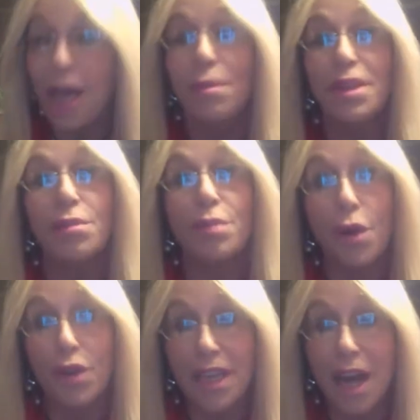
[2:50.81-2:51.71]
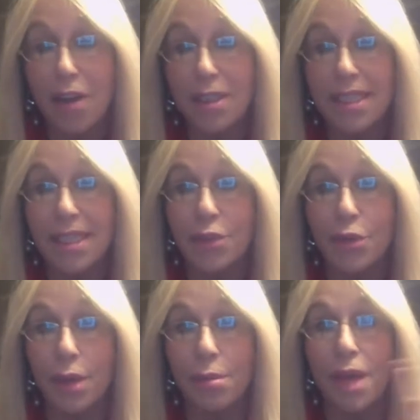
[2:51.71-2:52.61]
but the broken heart
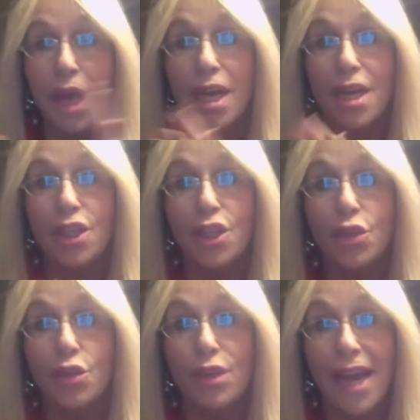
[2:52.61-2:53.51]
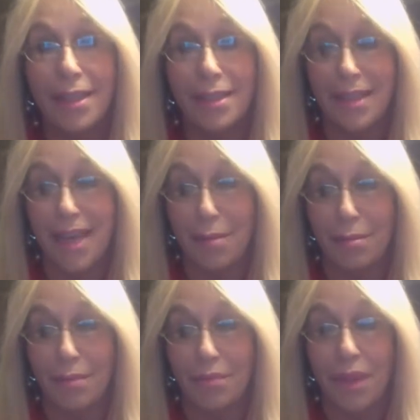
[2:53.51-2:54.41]
syndrome unites them.